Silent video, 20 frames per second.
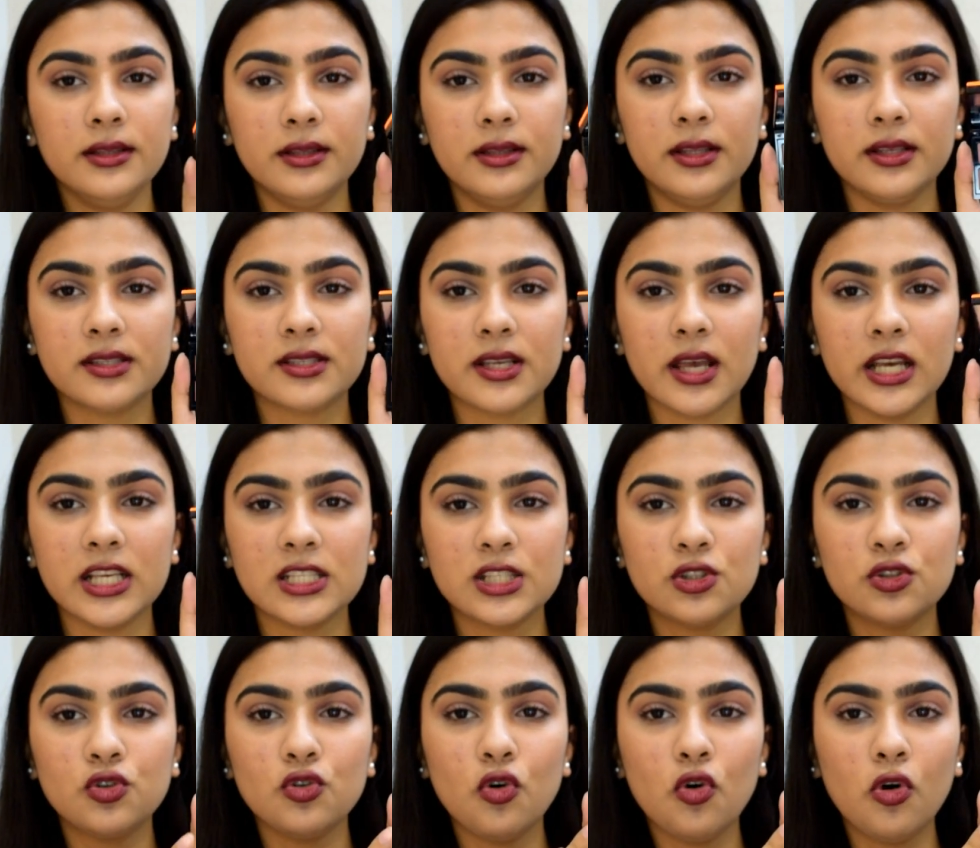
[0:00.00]
This
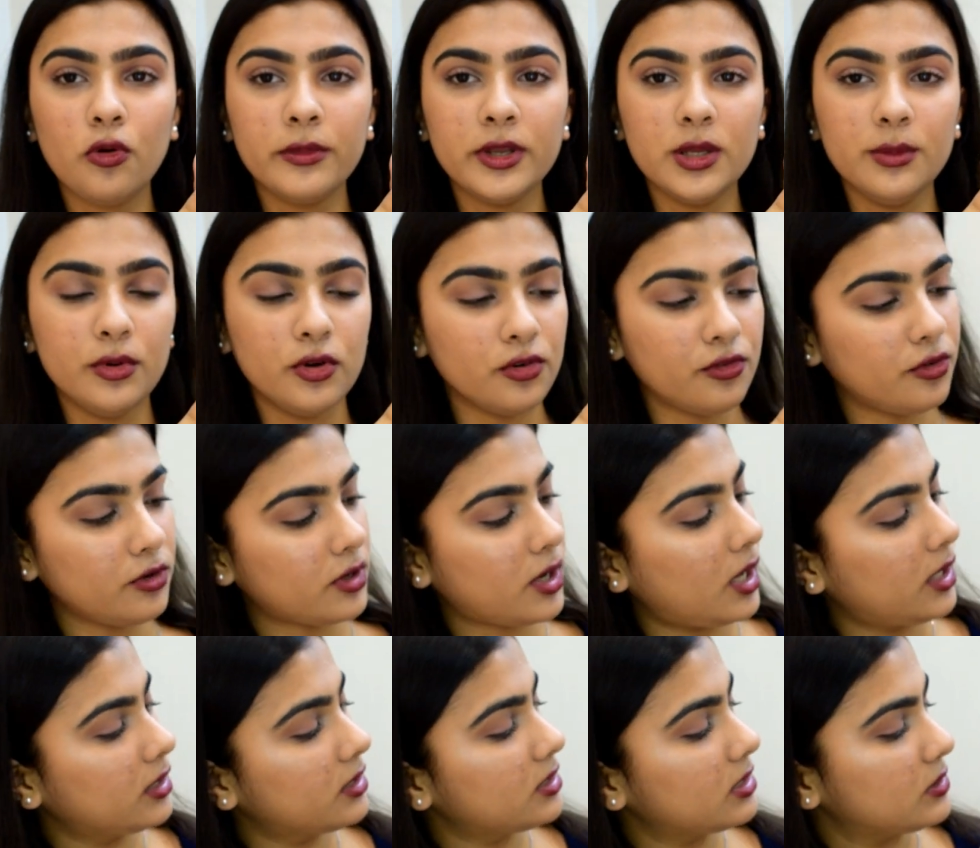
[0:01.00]
has so many beautiful
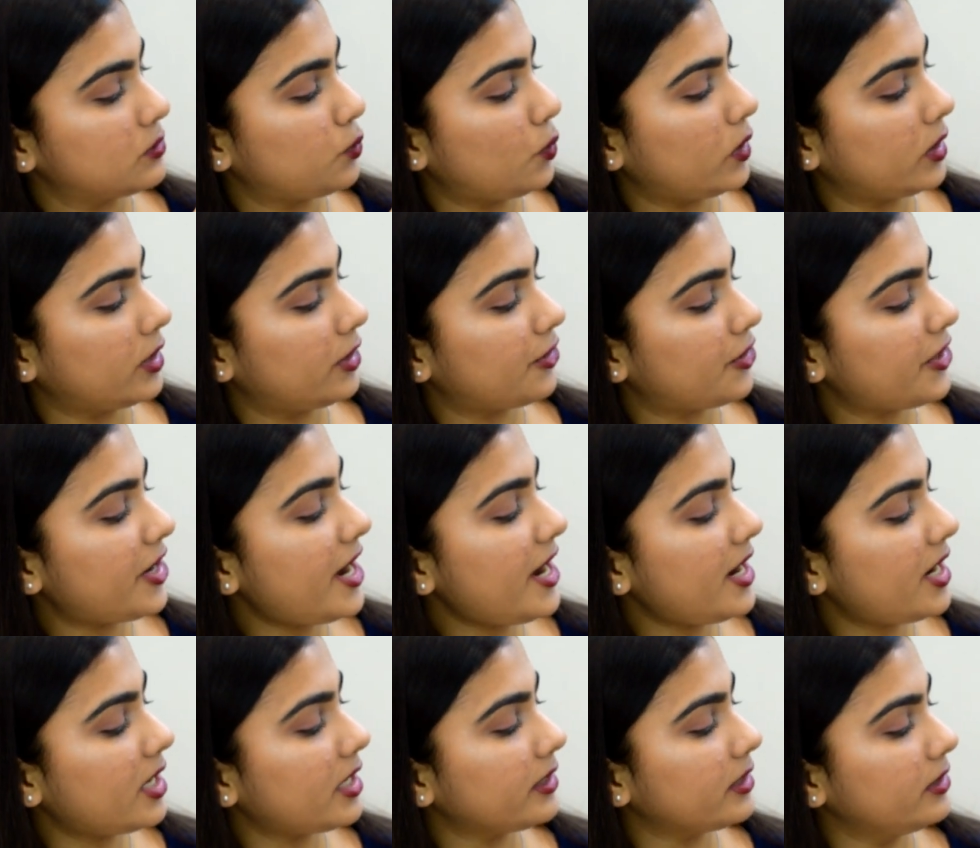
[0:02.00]
colors. One
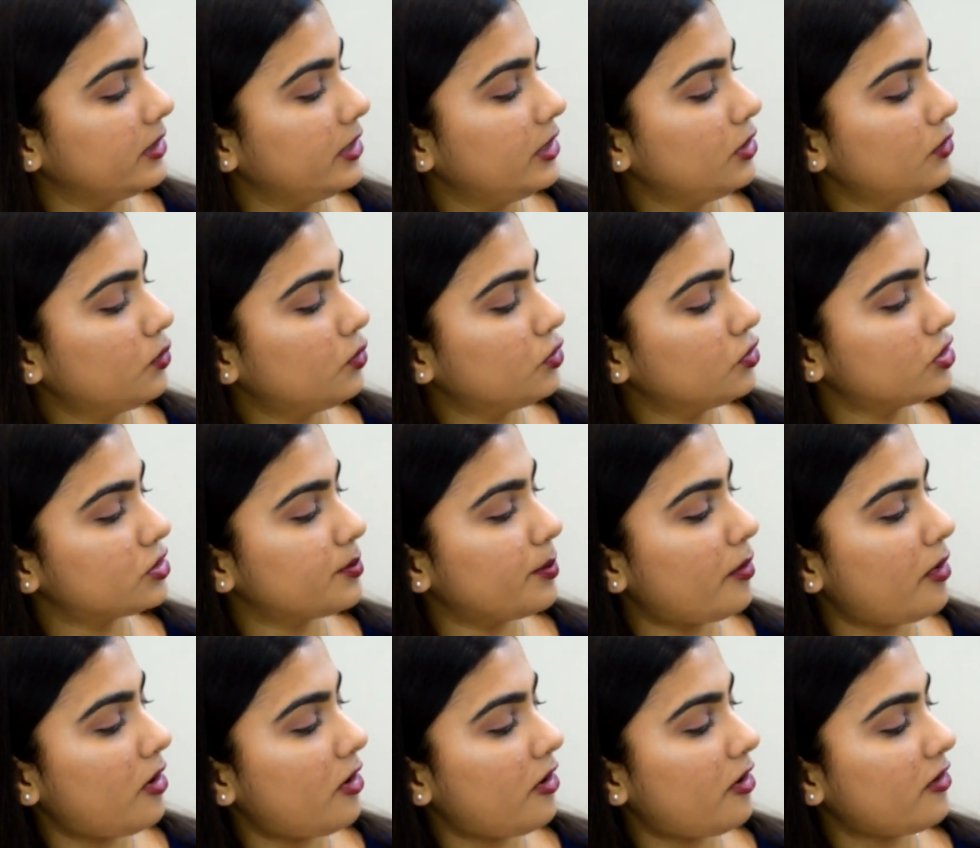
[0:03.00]
red, nudes,
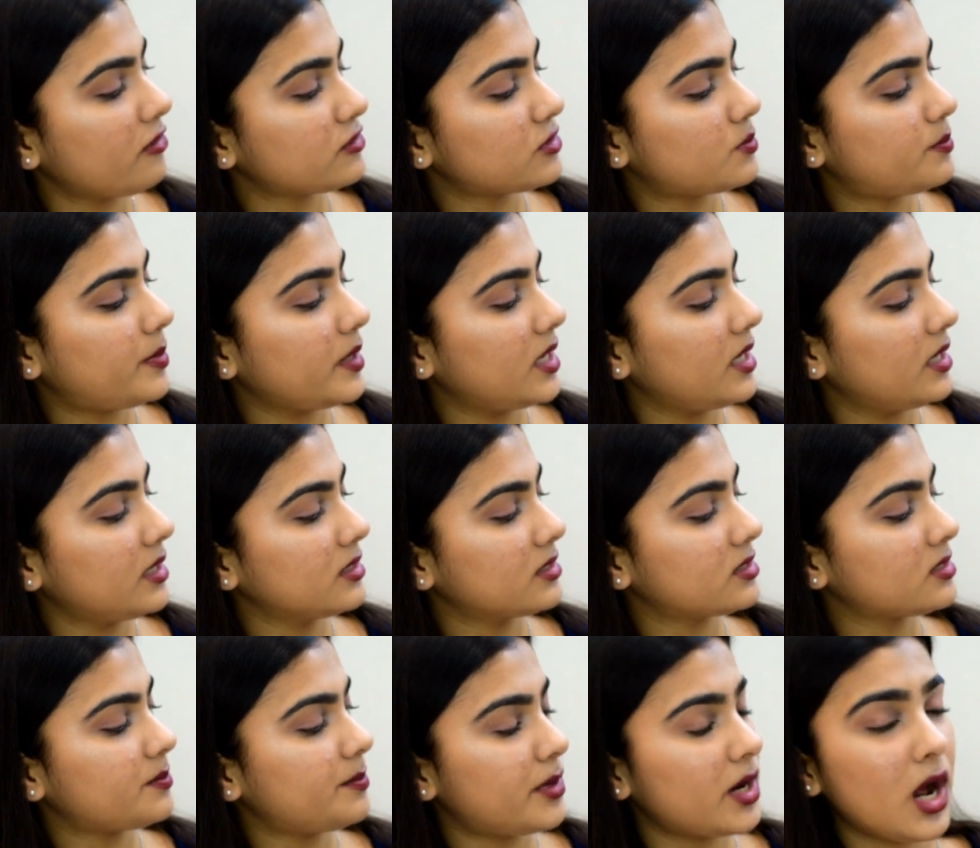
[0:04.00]
mauves,
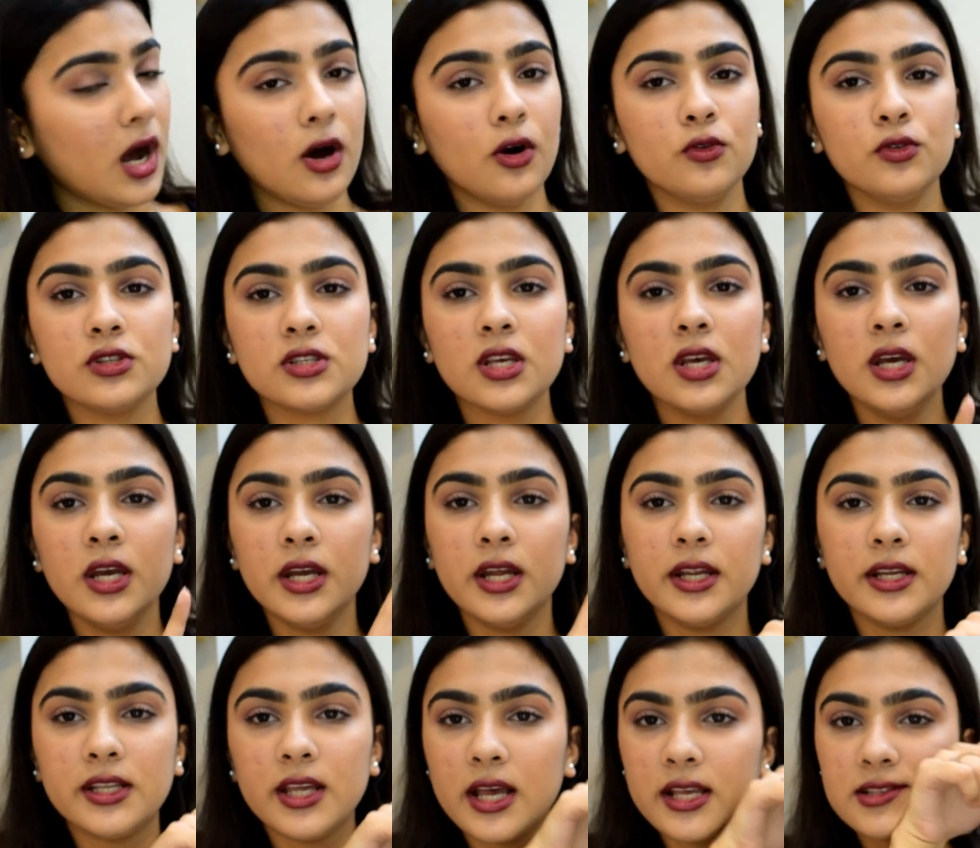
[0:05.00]
pinks, browns.
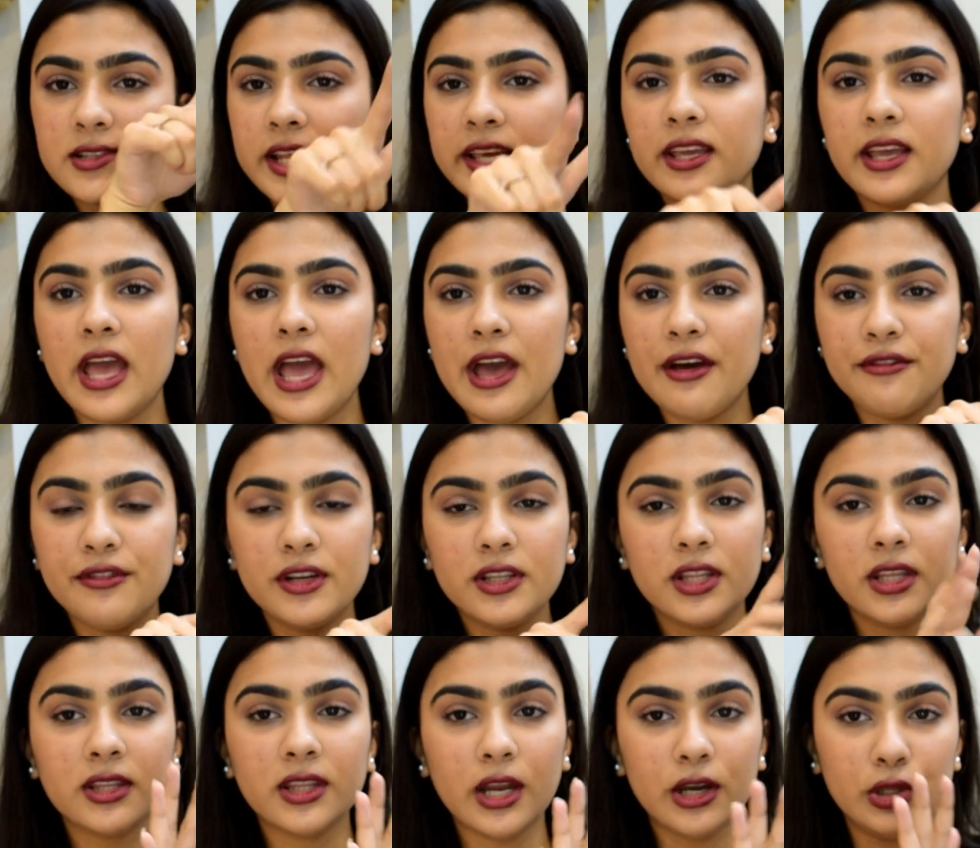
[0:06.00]
It has like
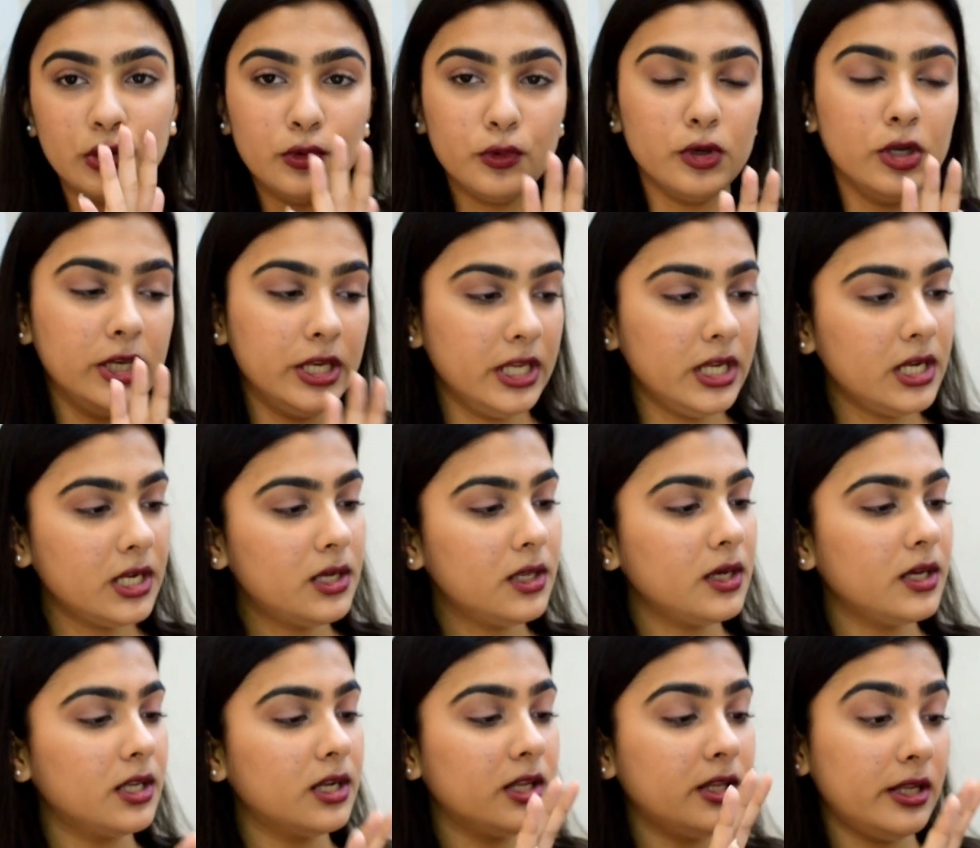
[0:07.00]
everything that you would need
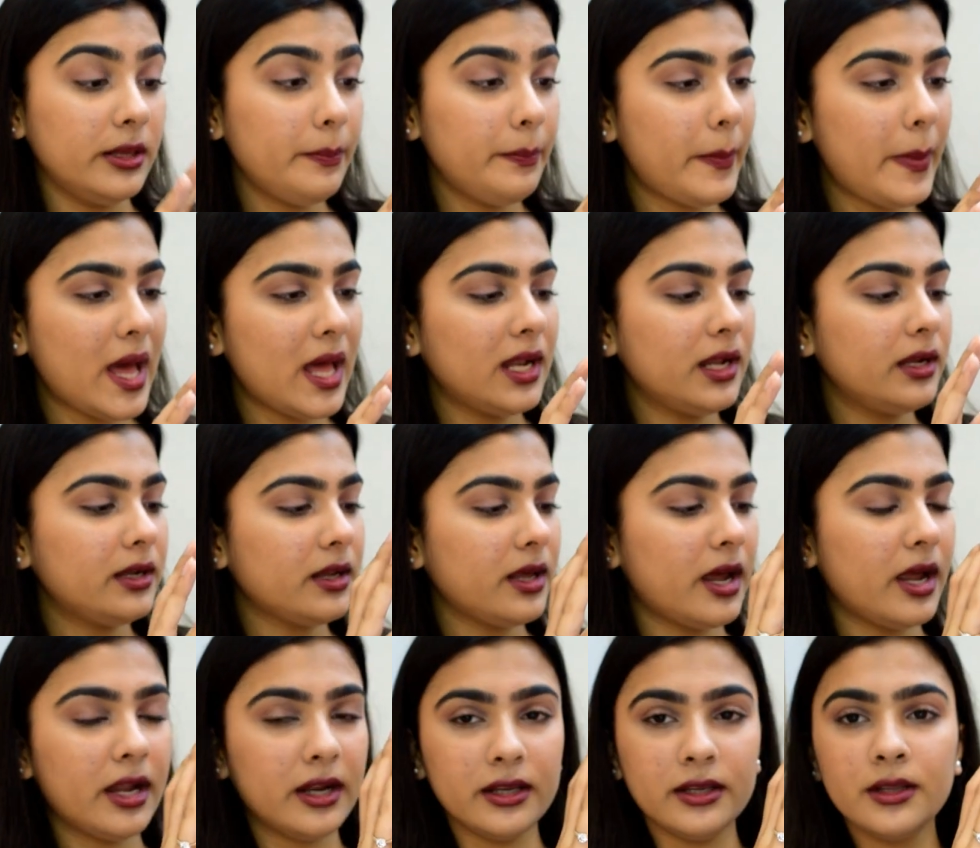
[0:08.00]
in a lip palette.
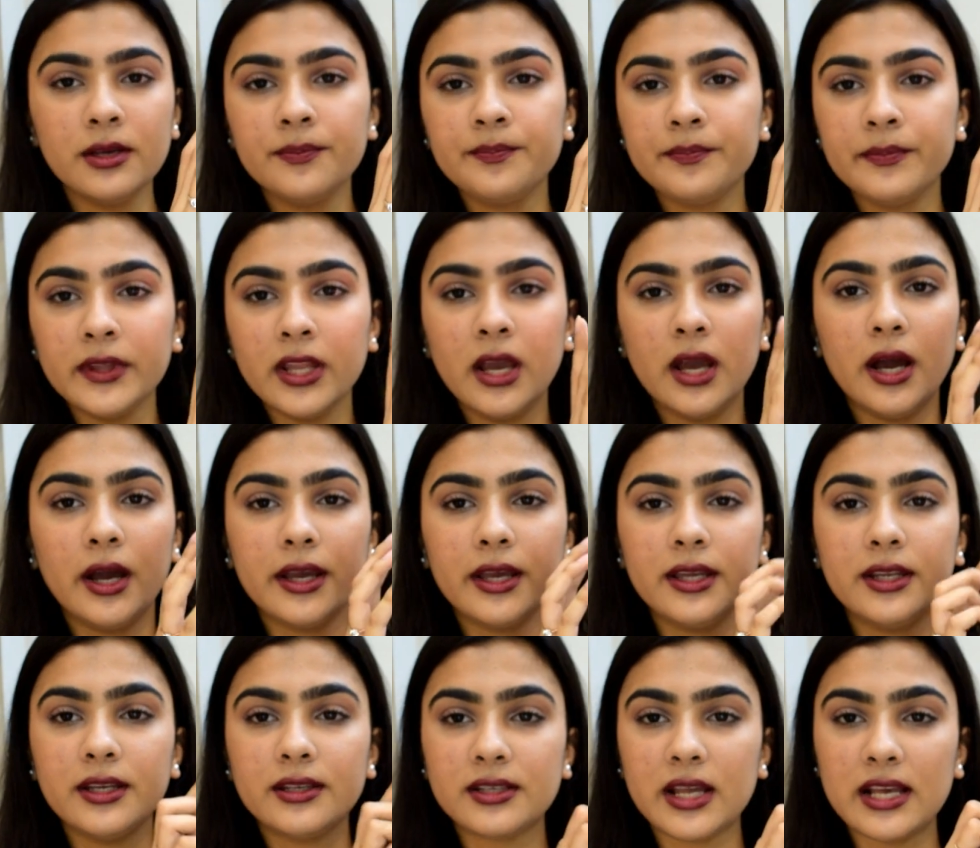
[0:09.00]
And
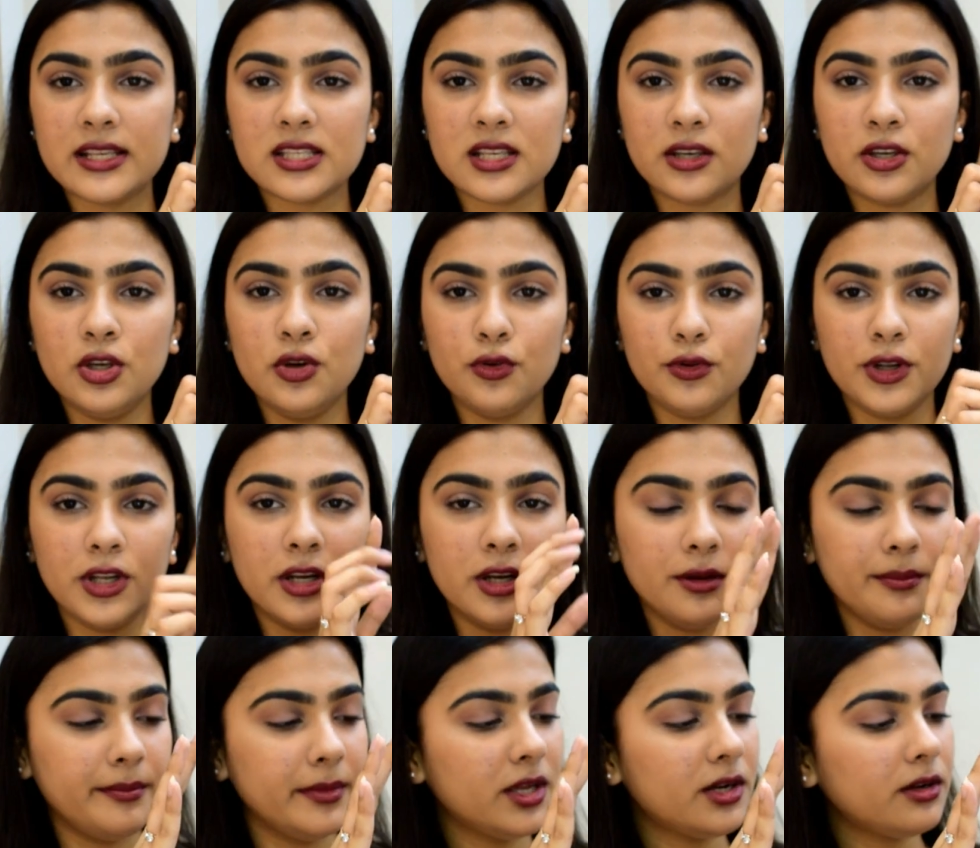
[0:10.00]
again, it has a cute
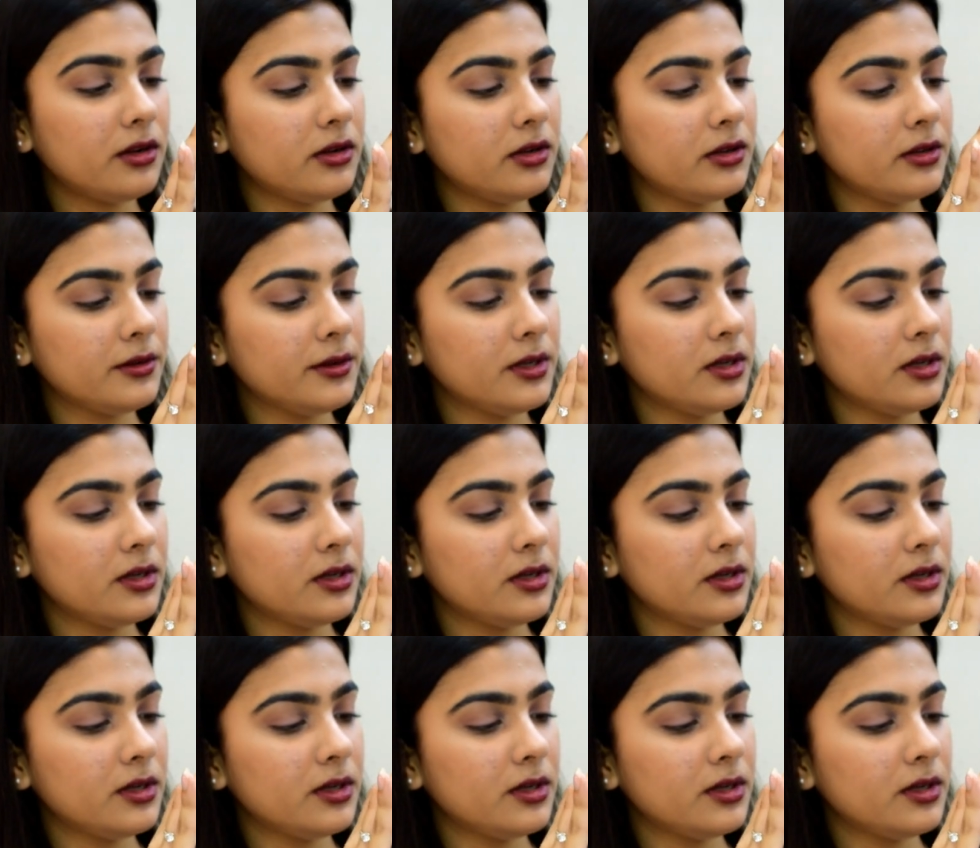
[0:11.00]
little mirror.